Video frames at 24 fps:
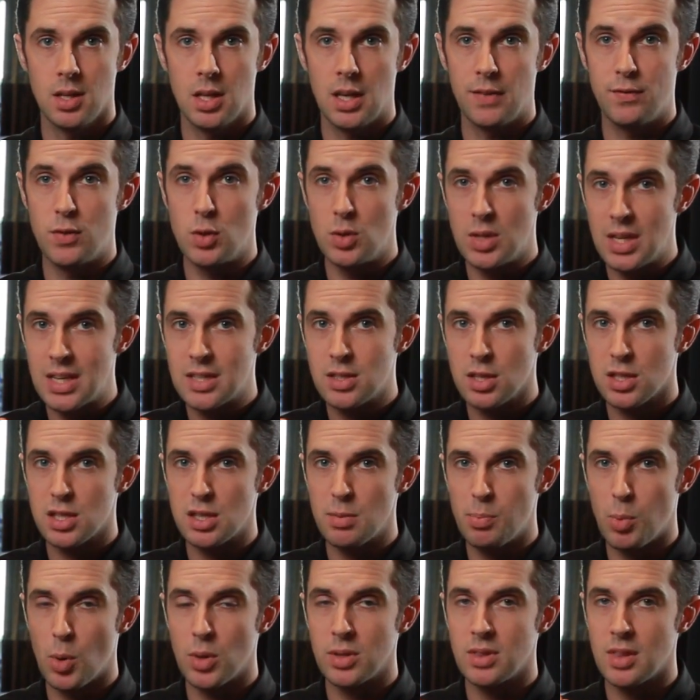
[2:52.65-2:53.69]
If you need to
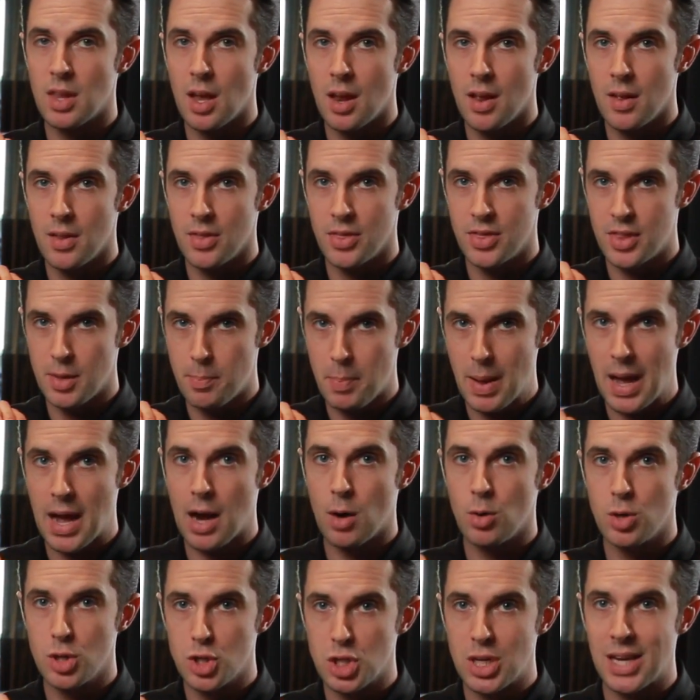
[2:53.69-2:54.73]
support the
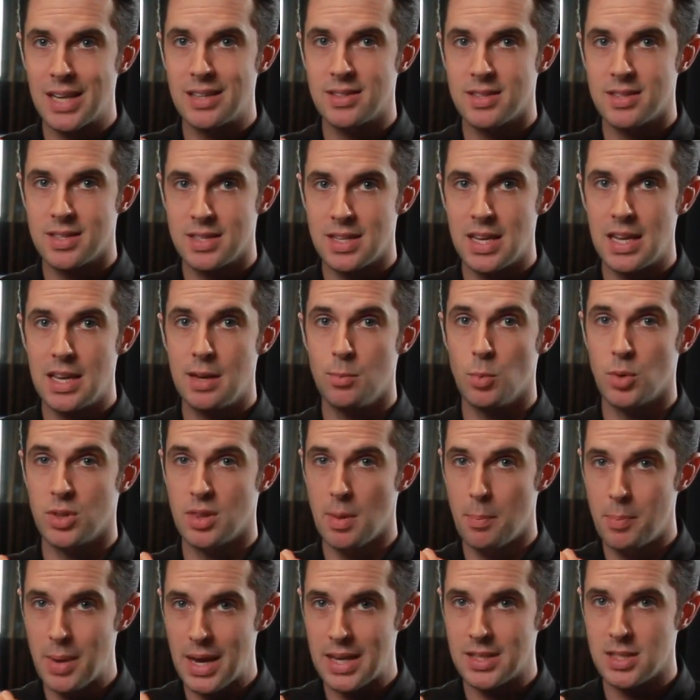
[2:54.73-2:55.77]
powered chain scheme with the
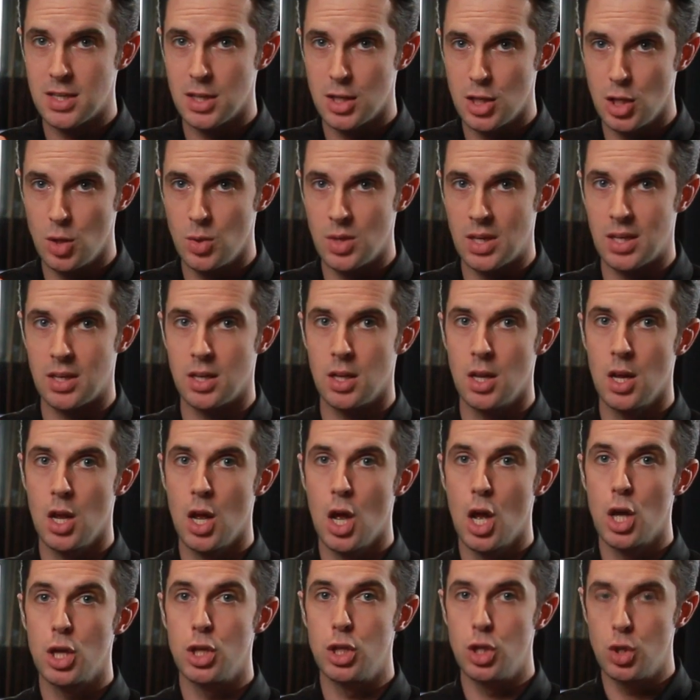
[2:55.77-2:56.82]
basic unit,
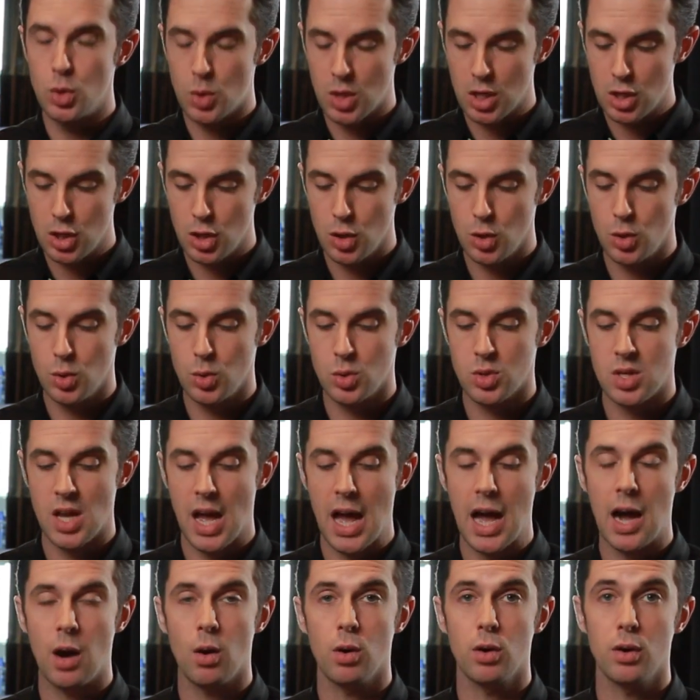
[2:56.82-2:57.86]
you can use
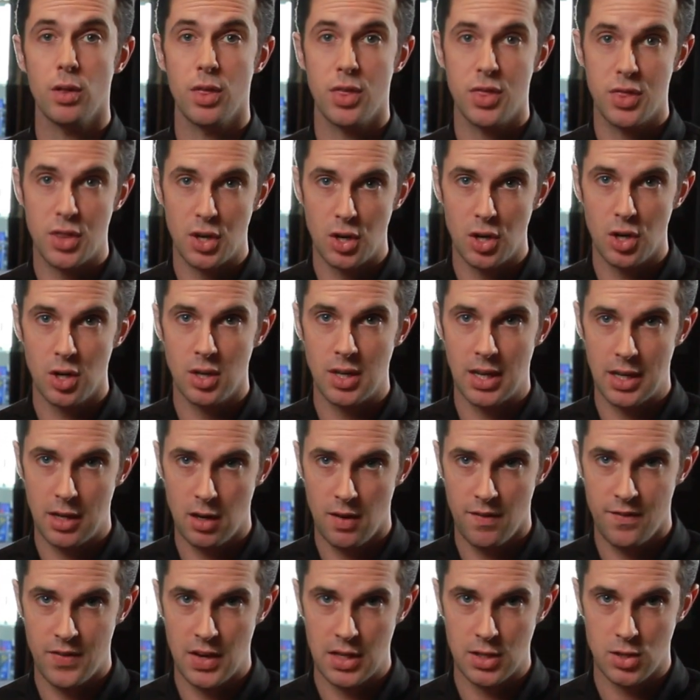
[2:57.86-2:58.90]
our third
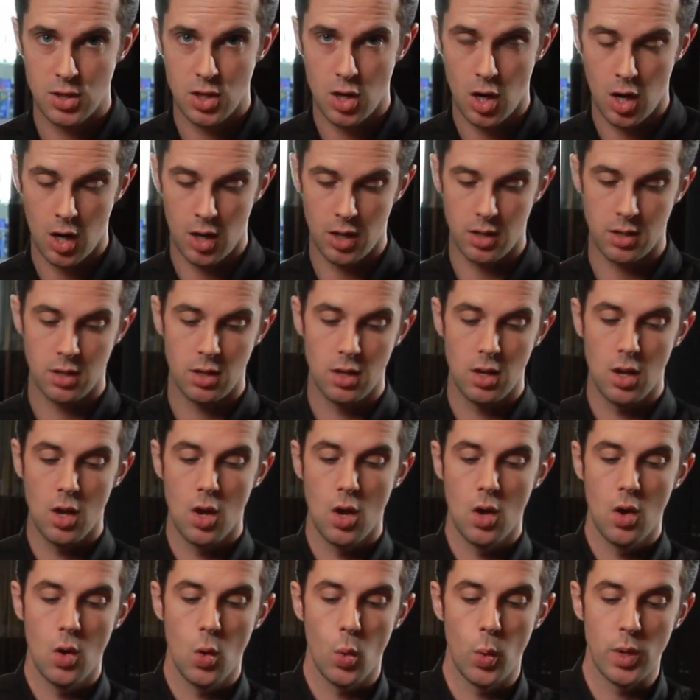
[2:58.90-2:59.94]
interface card,
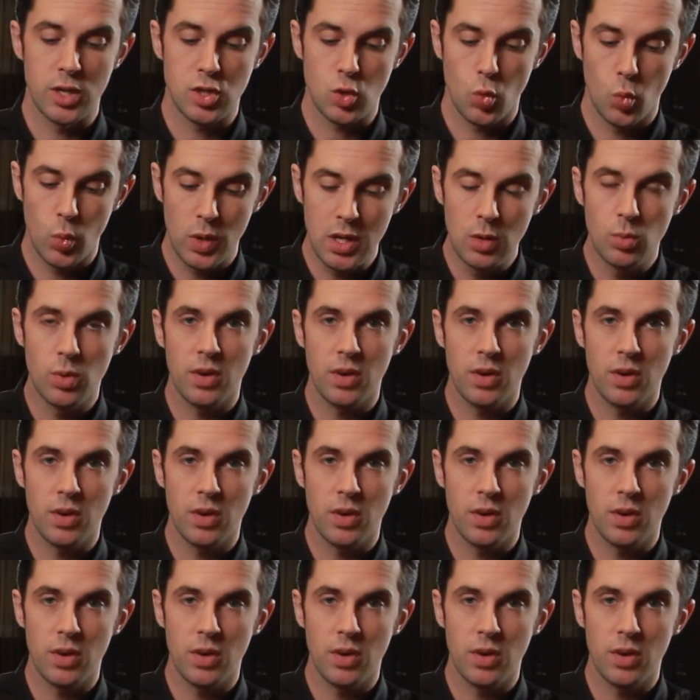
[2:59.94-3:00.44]
which we